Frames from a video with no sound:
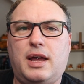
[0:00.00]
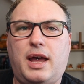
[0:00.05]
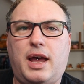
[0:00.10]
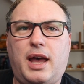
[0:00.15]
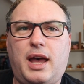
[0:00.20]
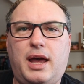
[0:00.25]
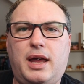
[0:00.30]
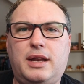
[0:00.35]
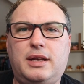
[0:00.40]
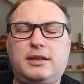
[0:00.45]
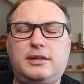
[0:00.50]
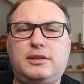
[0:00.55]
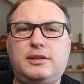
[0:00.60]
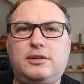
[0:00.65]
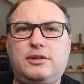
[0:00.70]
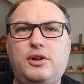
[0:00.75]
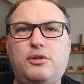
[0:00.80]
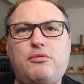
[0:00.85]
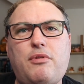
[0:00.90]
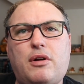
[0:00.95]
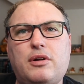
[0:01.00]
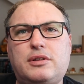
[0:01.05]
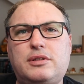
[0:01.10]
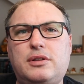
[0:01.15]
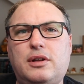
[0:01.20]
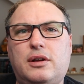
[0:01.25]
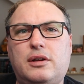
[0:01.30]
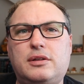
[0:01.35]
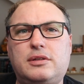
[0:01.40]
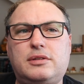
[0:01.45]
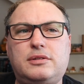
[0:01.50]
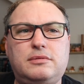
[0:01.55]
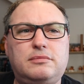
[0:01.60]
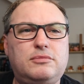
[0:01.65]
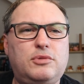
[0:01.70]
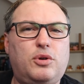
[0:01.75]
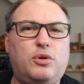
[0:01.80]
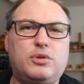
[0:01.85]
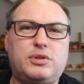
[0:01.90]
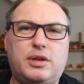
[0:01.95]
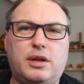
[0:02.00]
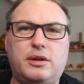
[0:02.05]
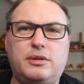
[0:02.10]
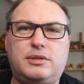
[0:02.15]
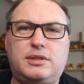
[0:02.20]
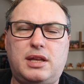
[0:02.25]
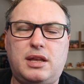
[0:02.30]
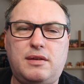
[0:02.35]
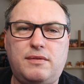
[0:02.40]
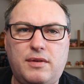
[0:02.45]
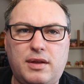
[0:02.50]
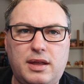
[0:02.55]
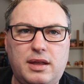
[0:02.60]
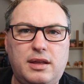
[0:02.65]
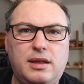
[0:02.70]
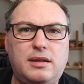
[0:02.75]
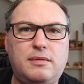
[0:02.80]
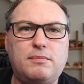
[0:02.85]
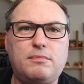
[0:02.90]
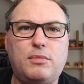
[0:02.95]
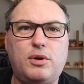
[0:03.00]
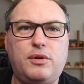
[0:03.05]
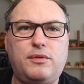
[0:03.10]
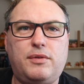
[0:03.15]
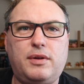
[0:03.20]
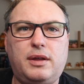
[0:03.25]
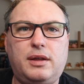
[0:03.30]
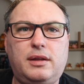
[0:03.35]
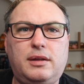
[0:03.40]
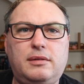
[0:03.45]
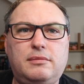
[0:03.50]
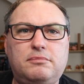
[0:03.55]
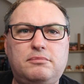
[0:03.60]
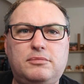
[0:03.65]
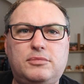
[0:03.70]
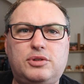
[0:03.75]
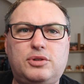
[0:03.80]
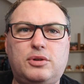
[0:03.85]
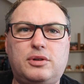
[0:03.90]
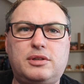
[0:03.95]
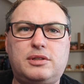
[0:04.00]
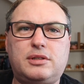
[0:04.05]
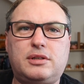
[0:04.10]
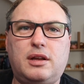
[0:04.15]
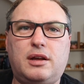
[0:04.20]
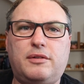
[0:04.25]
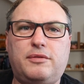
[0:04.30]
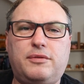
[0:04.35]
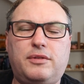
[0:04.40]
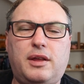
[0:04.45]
And New Rock Stars, also TV, movie sort of stuff.